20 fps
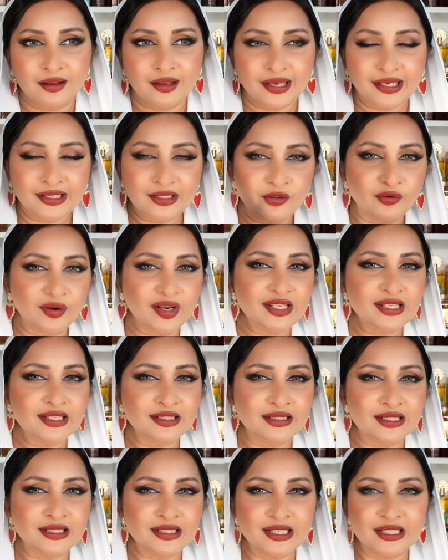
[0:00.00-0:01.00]

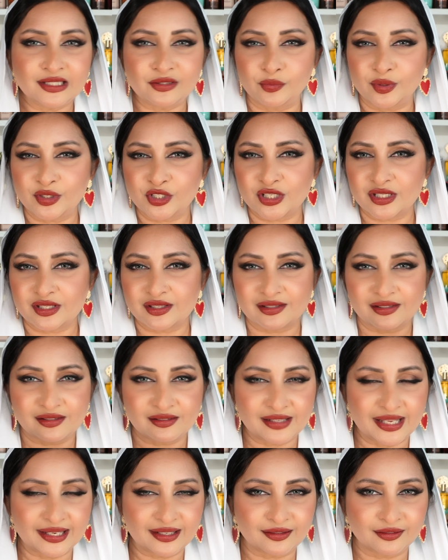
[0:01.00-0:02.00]
ingredient in it which is
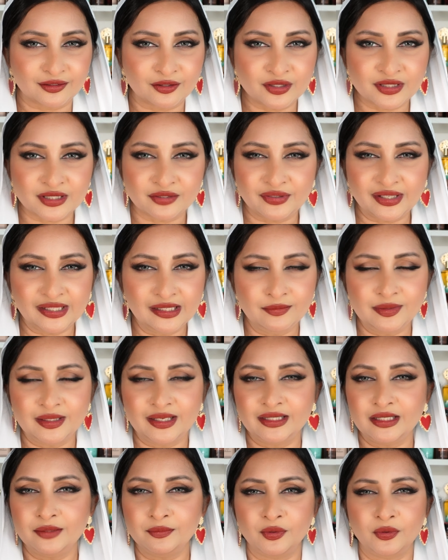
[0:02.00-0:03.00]
like not available
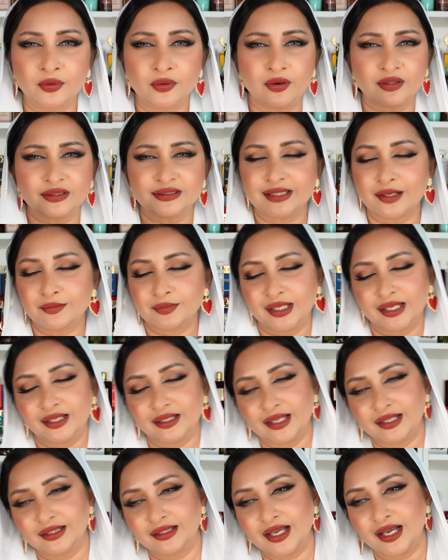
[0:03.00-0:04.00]
anymore or something
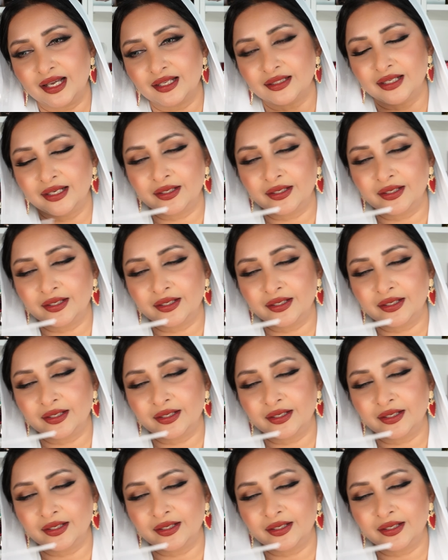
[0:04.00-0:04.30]
like that.